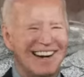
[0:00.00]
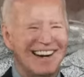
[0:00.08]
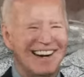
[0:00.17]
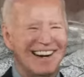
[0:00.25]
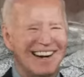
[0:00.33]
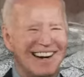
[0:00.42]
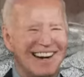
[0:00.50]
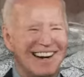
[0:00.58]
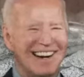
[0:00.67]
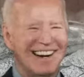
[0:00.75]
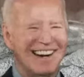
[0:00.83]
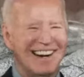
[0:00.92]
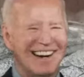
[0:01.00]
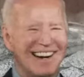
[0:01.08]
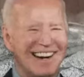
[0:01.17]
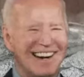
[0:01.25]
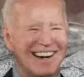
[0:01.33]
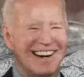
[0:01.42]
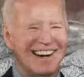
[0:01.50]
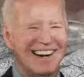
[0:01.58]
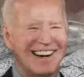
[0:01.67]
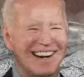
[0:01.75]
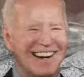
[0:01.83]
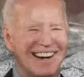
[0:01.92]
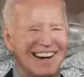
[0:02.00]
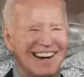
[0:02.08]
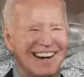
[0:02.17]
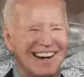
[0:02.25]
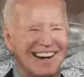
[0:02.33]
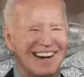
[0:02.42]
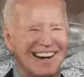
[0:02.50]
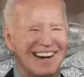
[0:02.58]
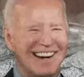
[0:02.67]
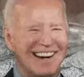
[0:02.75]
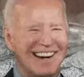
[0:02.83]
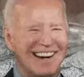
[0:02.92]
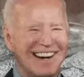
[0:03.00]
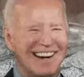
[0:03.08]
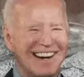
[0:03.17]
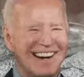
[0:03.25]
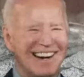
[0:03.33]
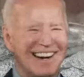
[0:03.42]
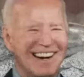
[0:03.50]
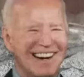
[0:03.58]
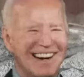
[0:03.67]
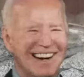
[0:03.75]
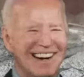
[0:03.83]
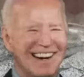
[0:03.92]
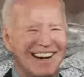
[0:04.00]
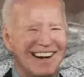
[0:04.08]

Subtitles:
The person shown says nothing.